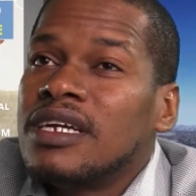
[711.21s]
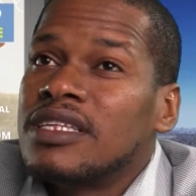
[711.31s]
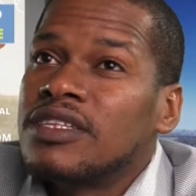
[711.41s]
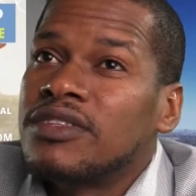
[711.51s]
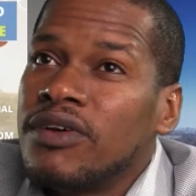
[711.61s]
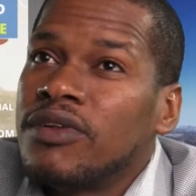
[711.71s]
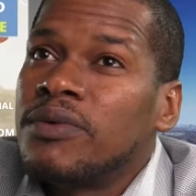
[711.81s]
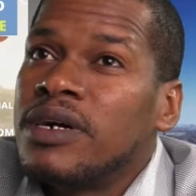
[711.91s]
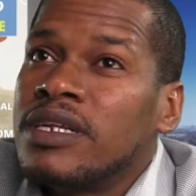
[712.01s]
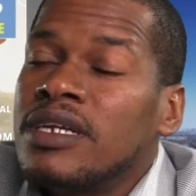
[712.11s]
The third
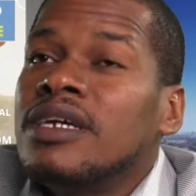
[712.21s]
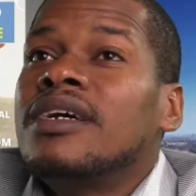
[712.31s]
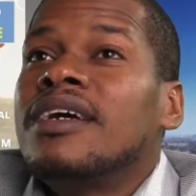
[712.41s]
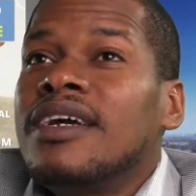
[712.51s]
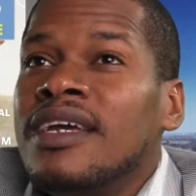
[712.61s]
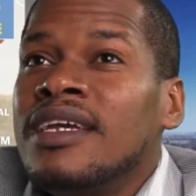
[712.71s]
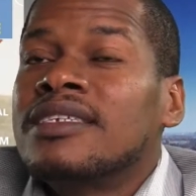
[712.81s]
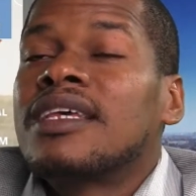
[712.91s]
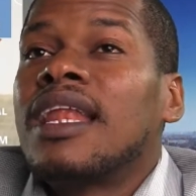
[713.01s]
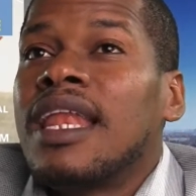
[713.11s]
one
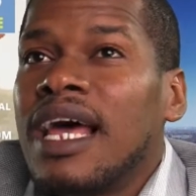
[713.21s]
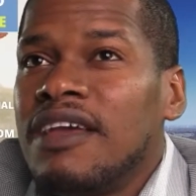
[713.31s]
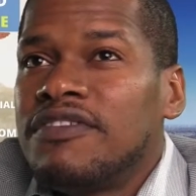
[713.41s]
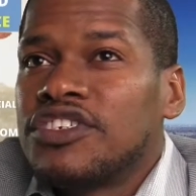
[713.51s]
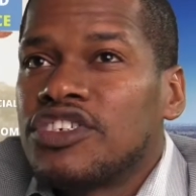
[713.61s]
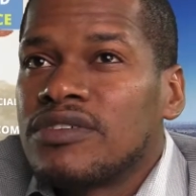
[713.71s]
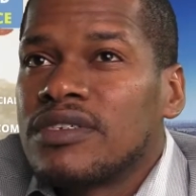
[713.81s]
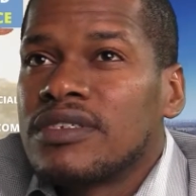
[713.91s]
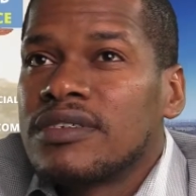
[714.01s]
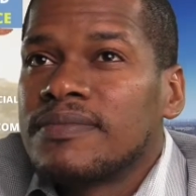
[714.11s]
is life
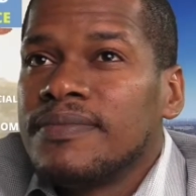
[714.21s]
insurance.